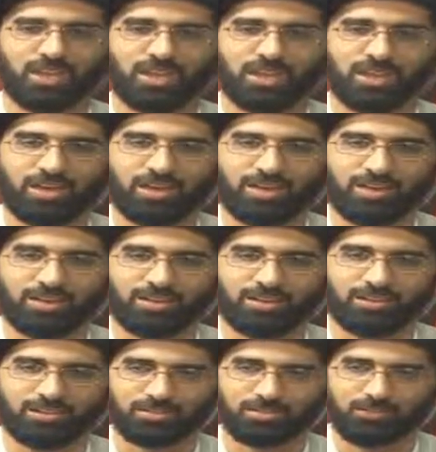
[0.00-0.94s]

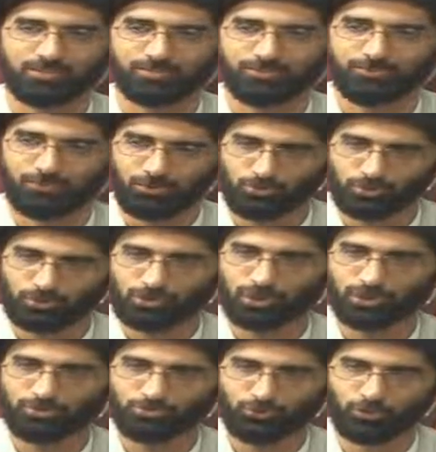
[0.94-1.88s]
a
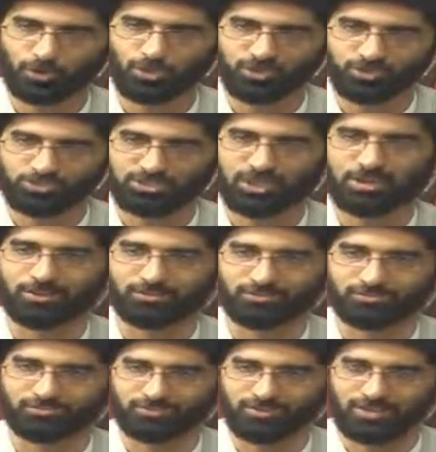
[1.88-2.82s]
future for
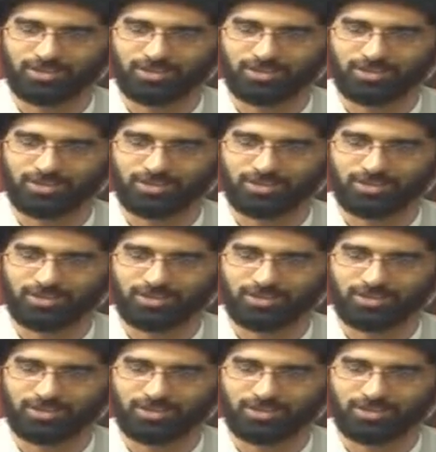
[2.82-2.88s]
herself.